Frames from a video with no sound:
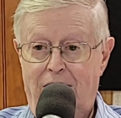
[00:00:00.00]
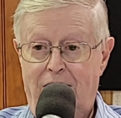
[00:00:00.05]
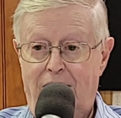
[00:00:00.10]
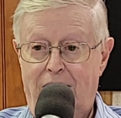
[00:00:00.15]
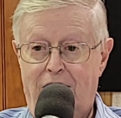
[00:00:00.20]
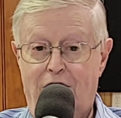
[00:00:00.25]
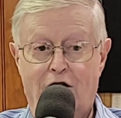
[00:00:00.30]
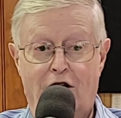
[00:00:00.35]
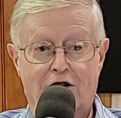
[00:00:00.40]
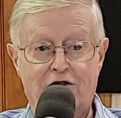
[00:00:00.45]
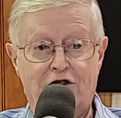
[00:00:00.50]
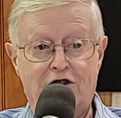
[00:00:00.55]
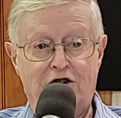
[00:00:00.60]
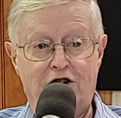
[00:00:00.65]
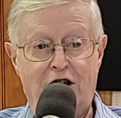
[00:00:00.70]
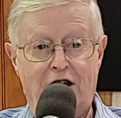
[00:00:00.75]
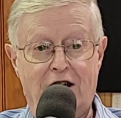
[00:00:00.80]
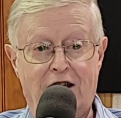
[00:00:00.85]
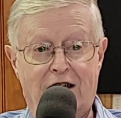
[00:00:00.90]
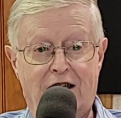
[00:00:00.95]
it causes
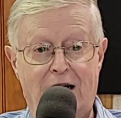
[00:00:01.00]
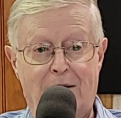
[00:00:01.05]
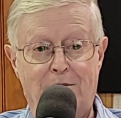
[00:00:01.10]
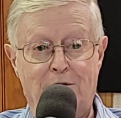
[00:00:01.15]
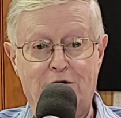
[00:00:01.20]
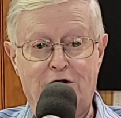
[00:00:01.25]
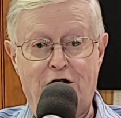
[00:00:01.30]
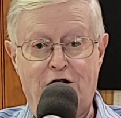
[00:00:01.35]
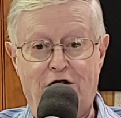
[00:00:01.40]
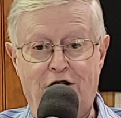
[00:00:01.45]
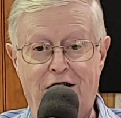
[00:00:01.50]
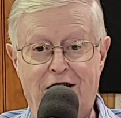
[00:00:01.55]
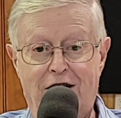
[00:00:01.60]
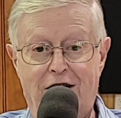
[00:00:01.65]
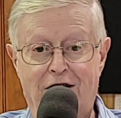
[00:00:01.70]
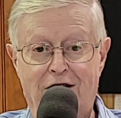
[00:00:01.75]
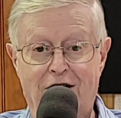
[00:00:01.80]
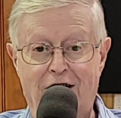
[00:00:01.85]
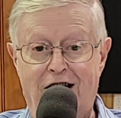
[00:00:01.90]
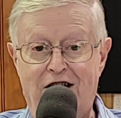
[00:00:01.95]
the other couple to think
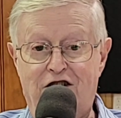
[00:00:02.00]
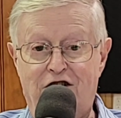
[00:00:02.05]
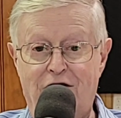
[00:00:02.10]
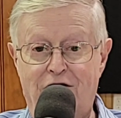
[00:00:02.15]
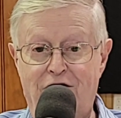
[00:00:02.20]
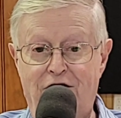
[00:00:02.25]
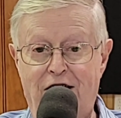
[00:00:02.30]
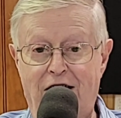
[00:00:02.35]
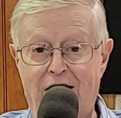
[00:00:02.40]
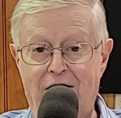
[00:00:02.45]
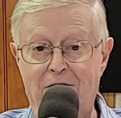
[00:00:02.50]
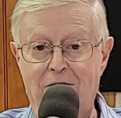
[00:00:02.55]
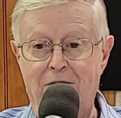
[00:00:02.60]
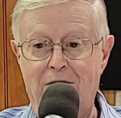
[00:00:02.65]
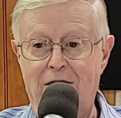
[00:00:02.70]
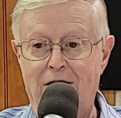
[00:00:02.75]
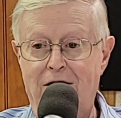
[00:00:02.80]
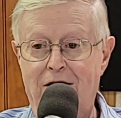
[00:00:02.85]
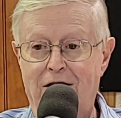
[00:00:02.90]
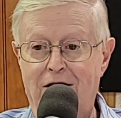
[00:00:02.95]
less of
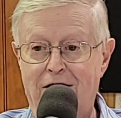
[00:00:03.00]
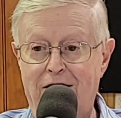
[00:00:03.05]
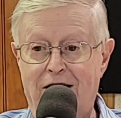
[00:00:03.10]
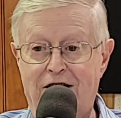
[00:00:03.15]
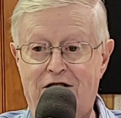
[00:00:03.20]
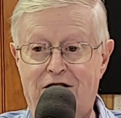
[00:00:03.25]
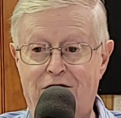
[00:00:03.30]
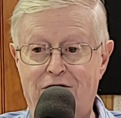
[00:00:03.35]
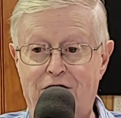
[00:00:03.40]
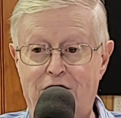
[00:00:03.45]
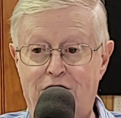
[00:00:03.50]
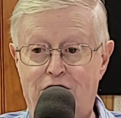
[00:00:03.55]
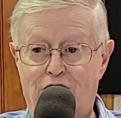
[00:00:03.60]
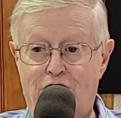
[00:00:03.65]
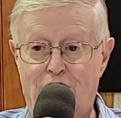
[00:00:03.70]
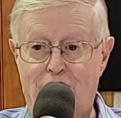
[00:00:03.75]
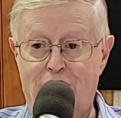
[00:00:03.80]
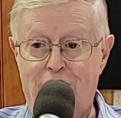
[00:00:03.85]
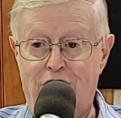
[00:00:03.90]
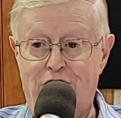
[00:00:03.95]
them, less of the
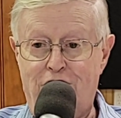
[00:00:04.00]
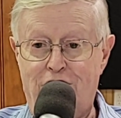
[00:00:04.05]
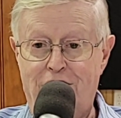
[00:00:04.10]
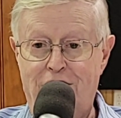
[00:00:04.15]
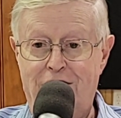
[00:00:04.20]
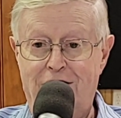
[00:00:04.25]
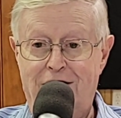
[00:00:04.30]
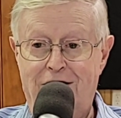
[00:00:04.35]
church,